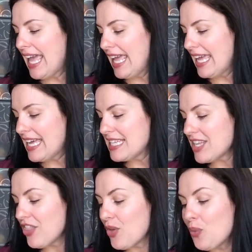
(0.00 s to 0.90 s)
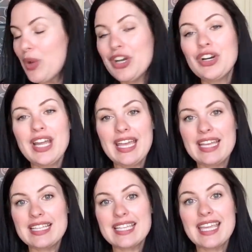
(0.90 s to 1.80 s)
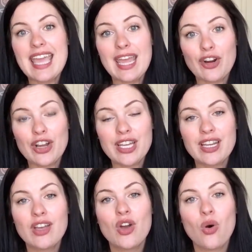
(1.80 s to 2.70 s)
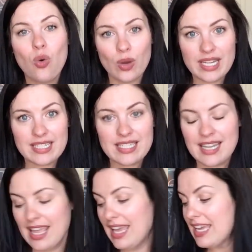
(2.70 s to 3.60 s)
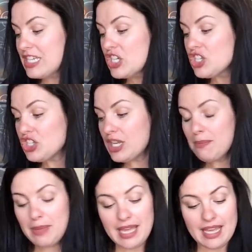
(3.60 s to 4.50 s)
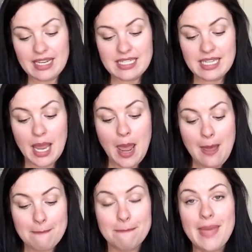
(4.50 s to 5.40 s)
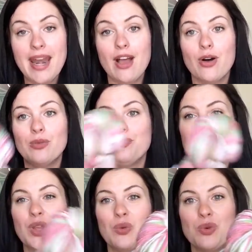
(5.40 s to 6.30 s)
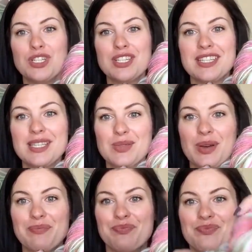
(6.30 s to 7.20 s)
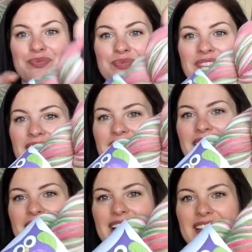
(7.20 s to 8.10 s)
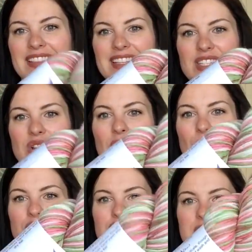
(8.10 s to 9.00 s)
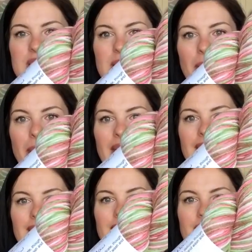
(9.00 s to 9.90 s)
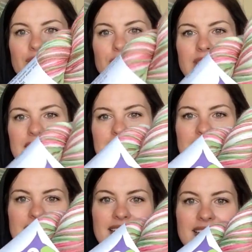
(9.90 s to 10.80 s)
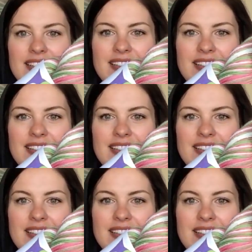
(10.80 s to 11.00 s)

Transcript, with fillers: and the winner is Karen Hoyt. And she picked Meadow, which is this one. This gorgeous pink and green.